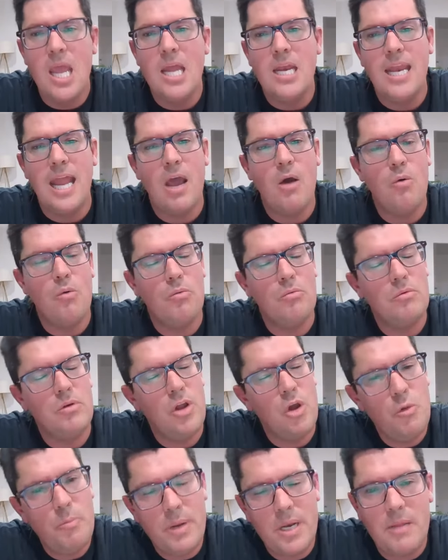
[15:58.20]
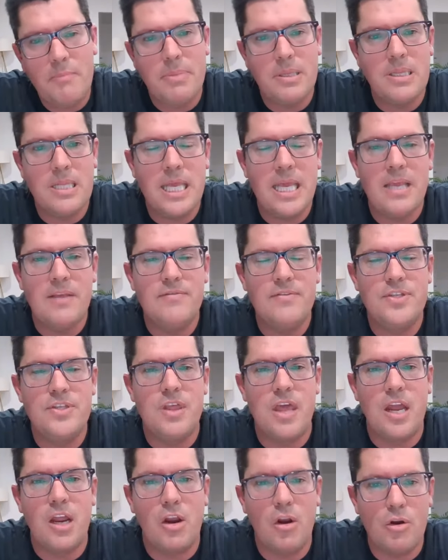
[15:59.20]
Now, nobody believes
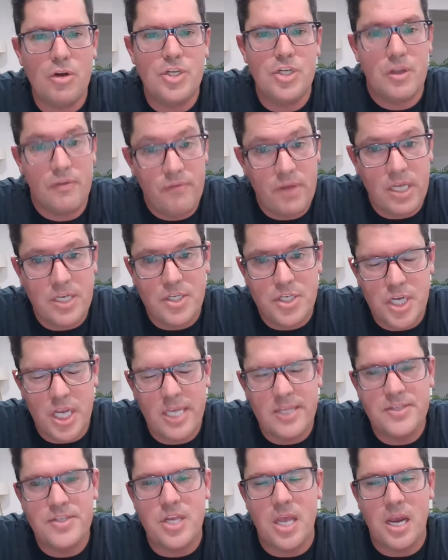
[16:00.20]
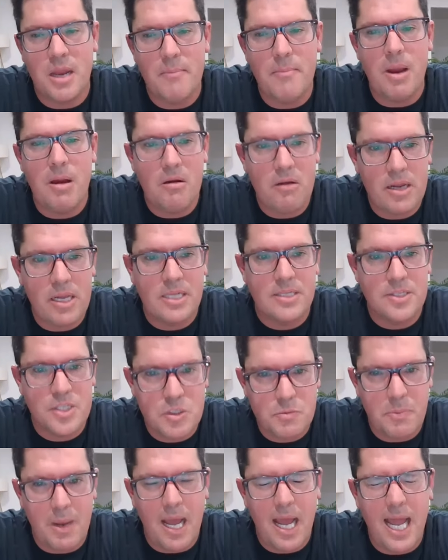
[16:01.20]
that Gershkovich is an American
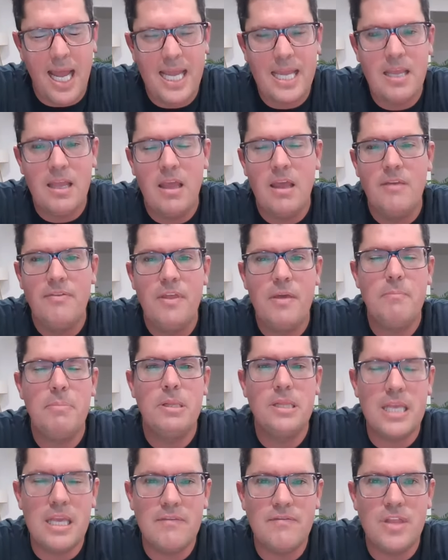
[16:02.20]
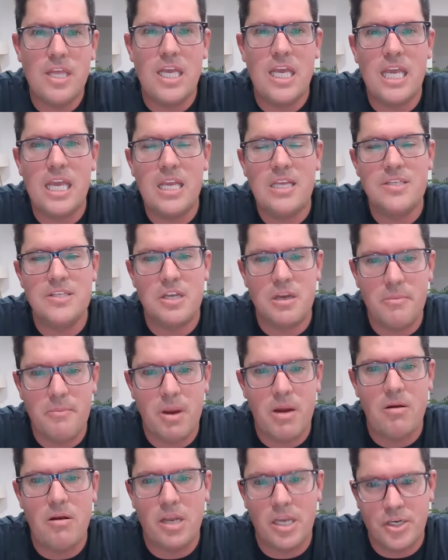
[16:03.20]
spy. They believe that he is an
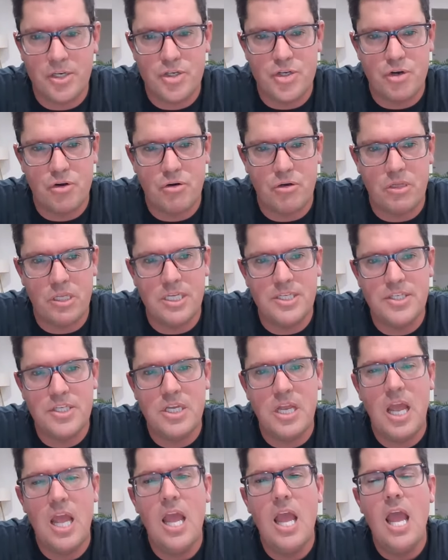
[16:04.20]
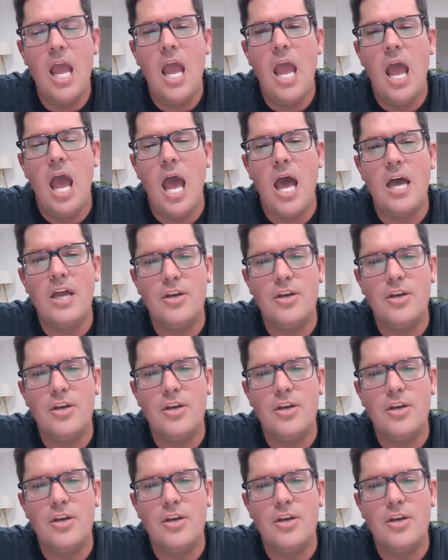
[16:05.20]
American journalist. Uh,